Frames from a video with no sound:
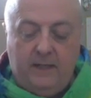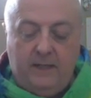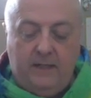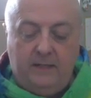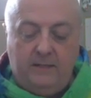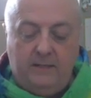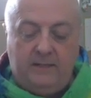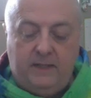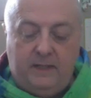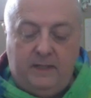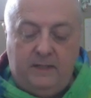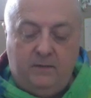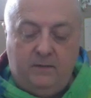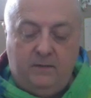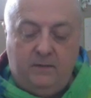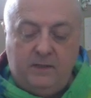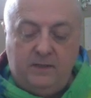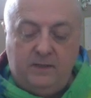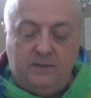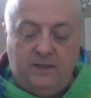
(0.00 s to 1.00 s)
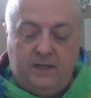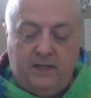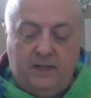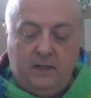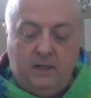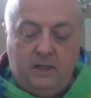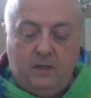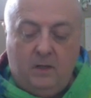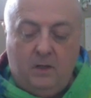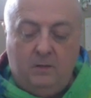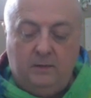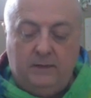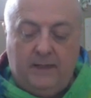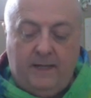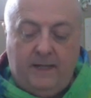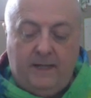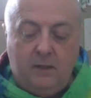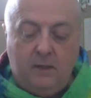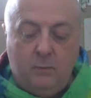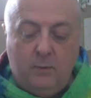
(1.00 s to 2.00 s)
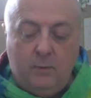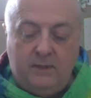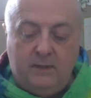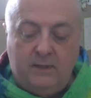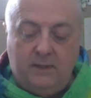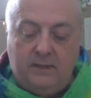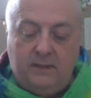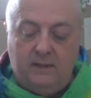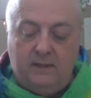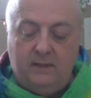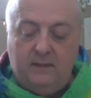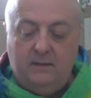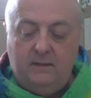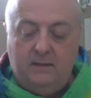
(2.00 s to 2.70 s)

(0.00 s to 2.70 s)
is that there's this thing called equity.